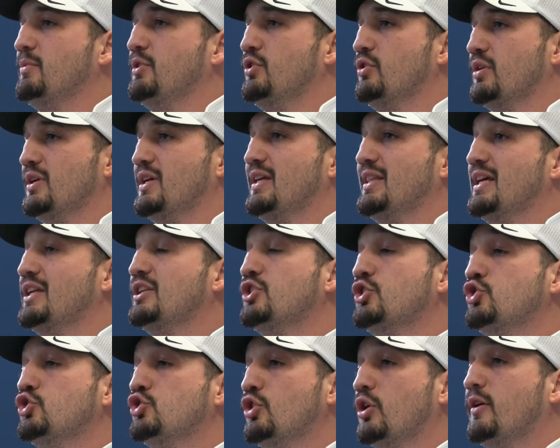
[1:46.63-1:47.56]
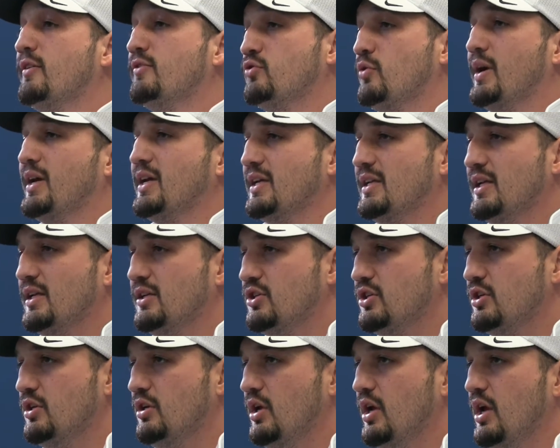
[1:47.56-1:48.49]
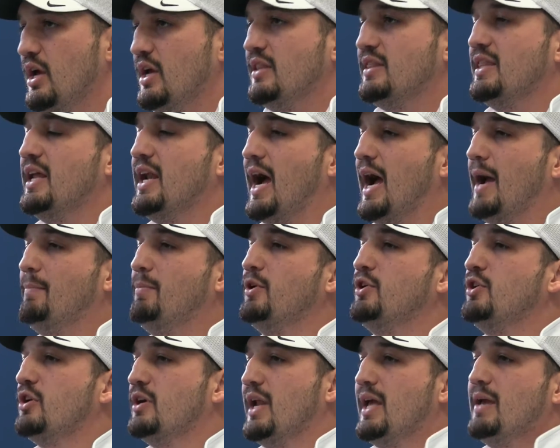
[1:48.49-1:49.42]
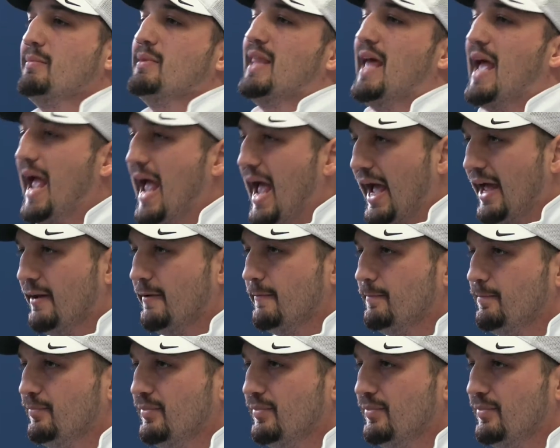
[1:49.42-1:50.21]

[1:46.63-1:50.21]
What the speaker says: but you're a kid that deserves recognition, then I put your name in the hat.